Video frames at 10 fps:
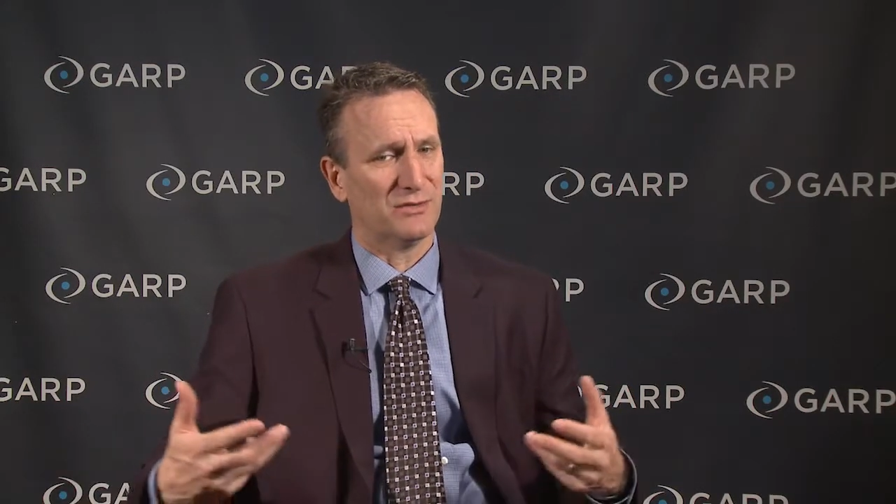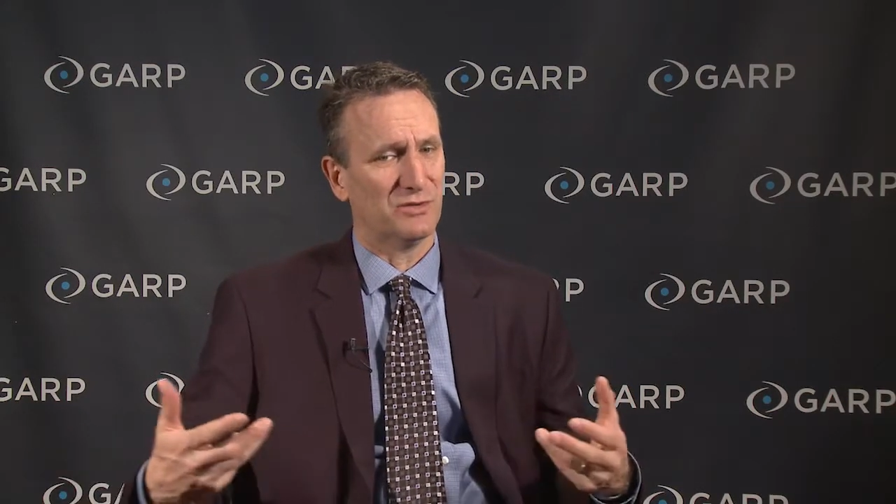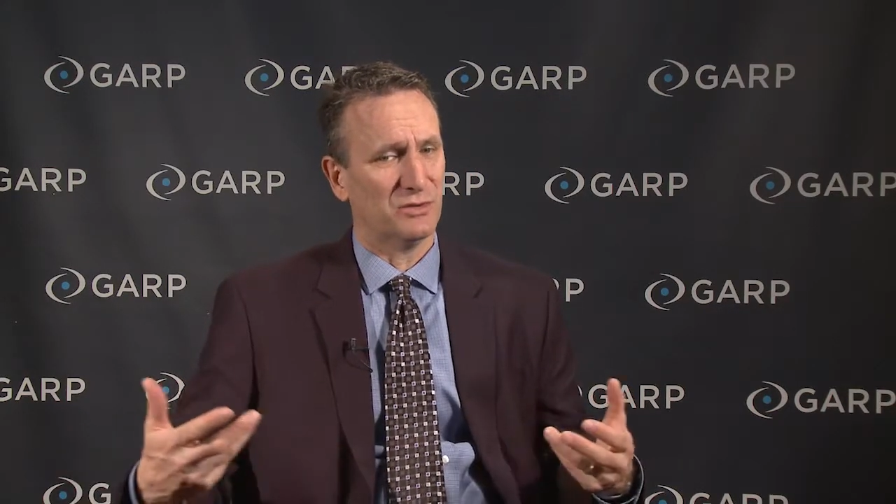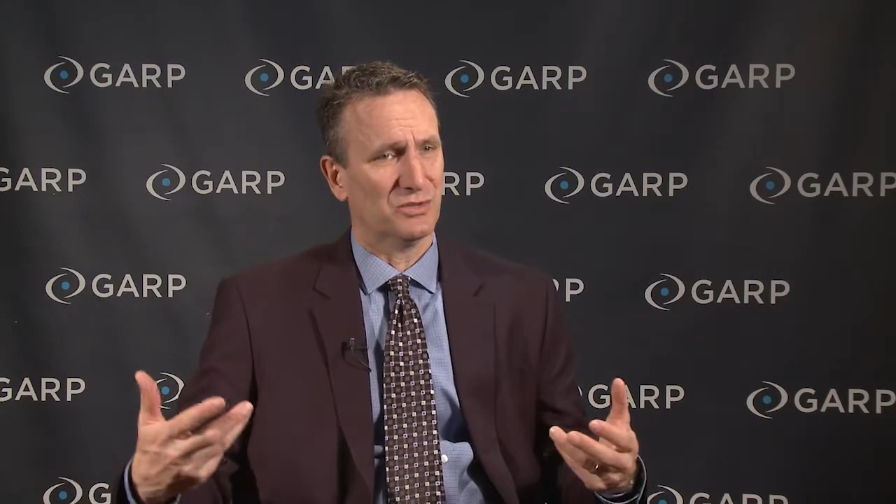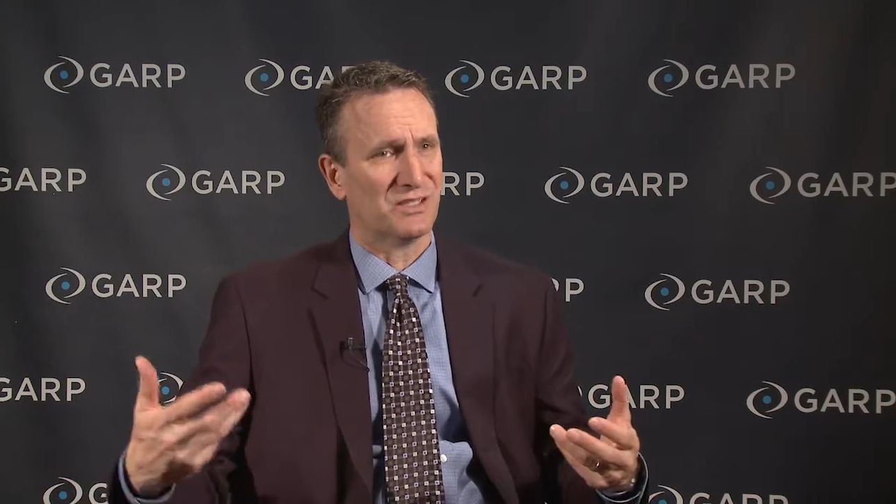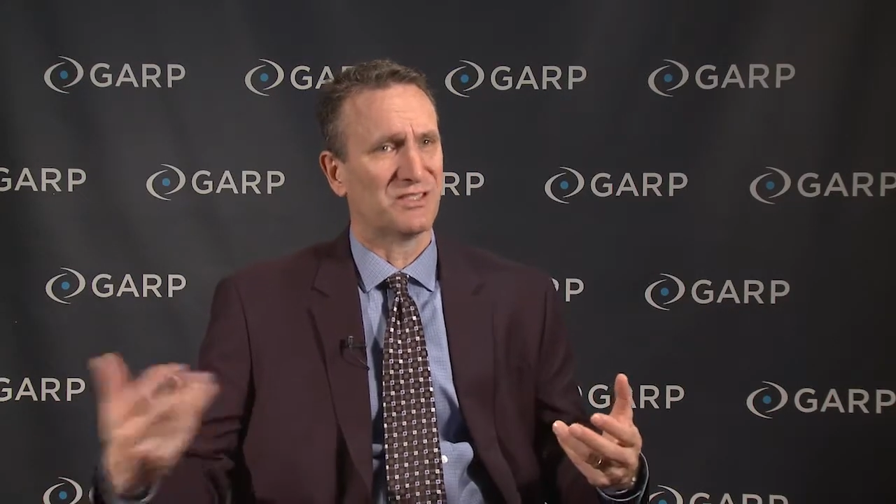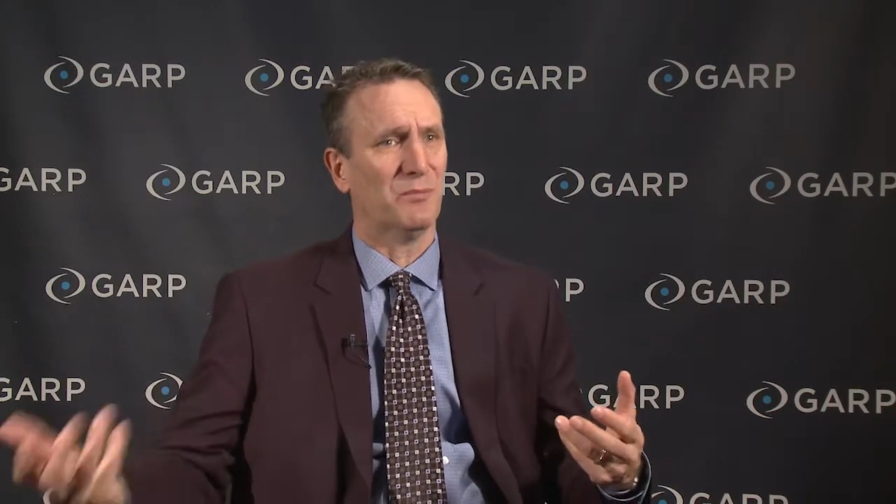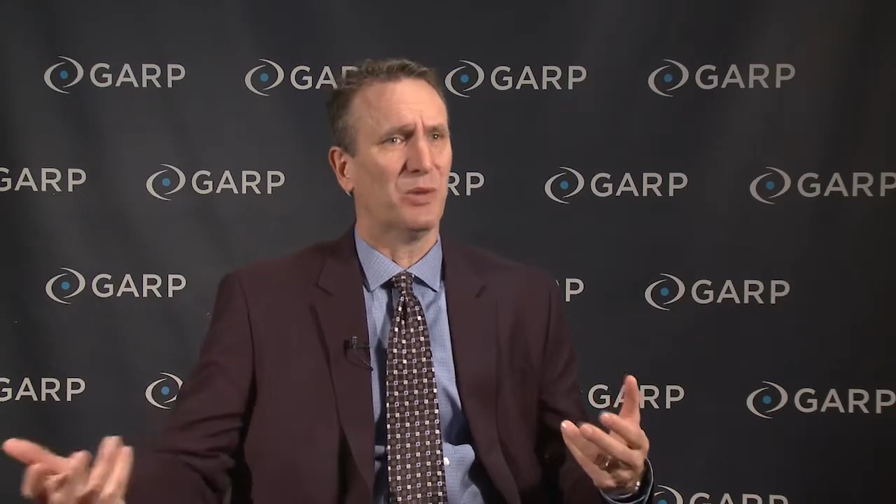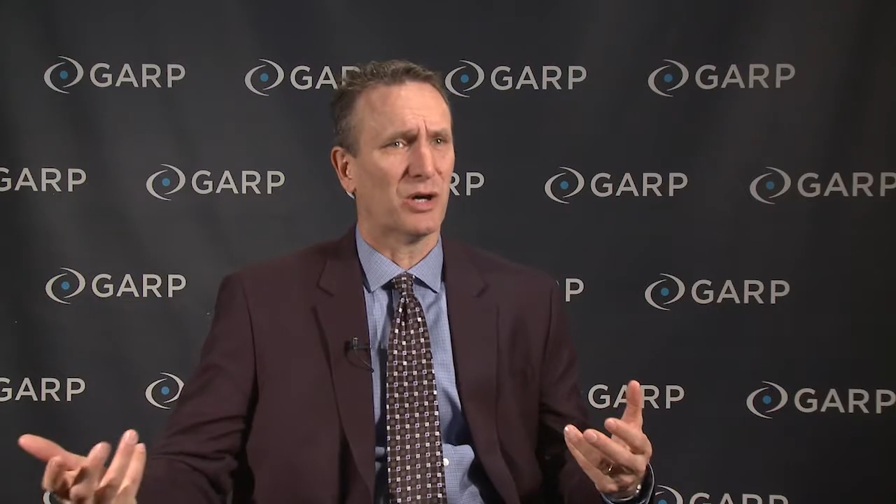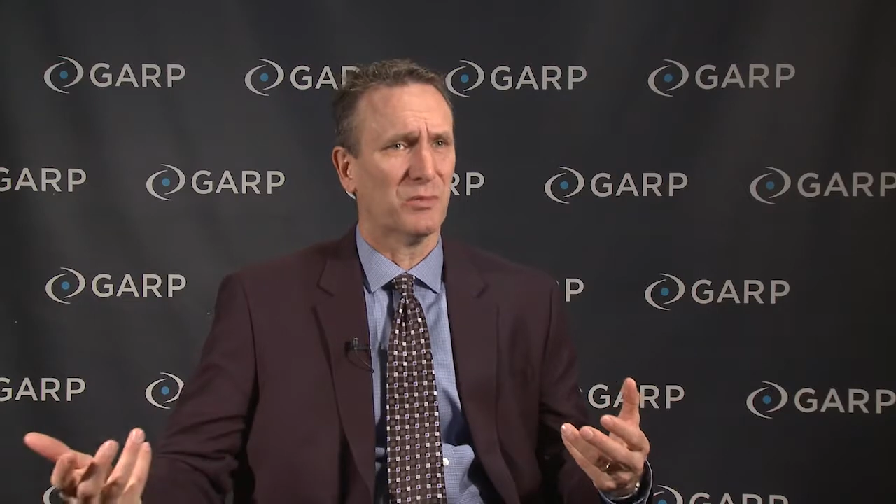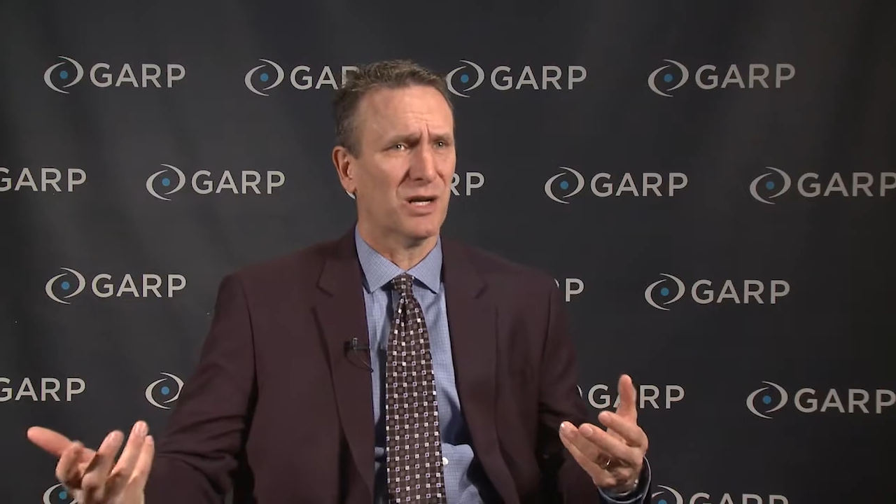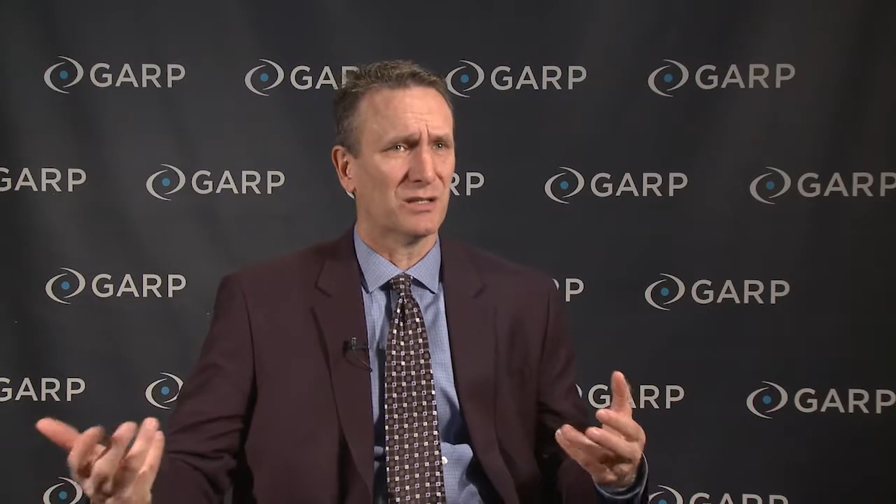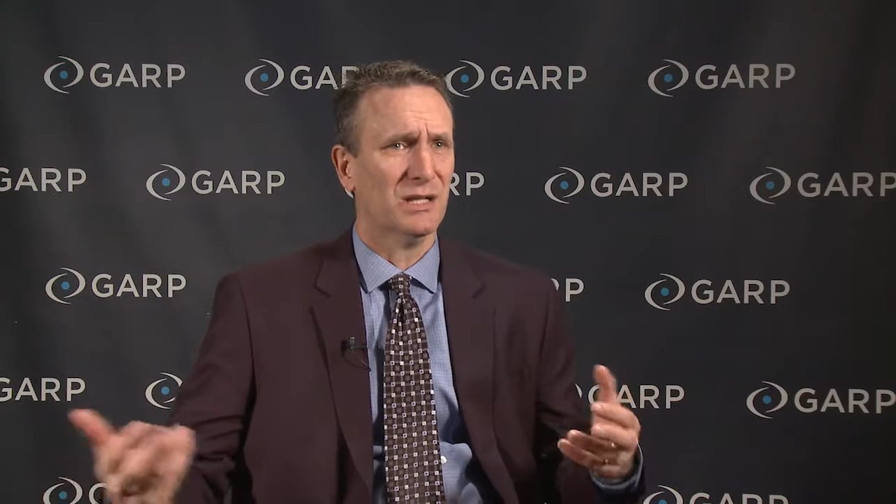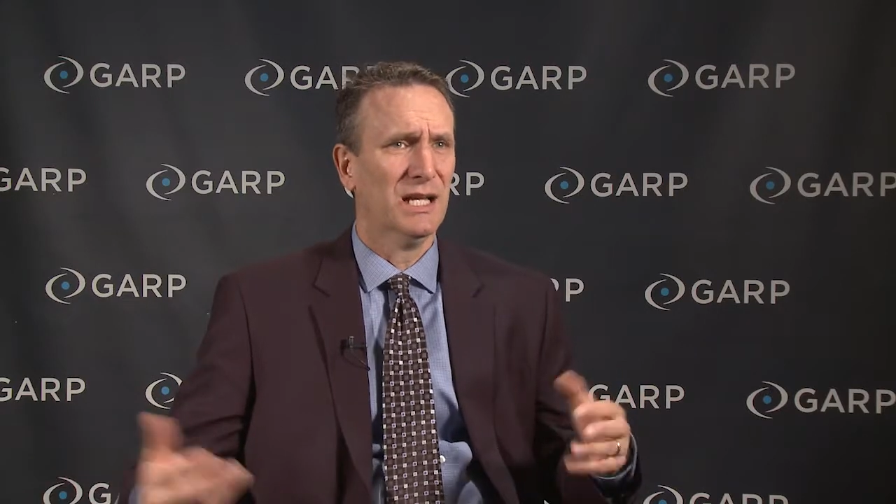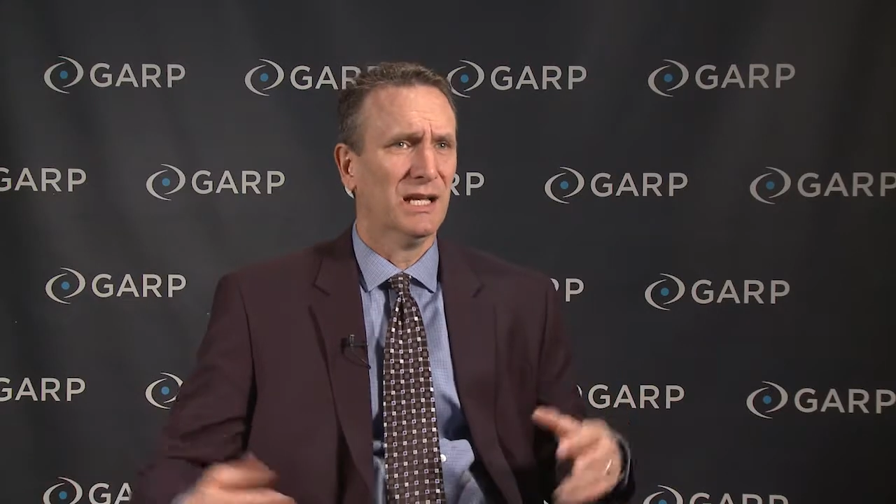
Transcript: to use a subpar model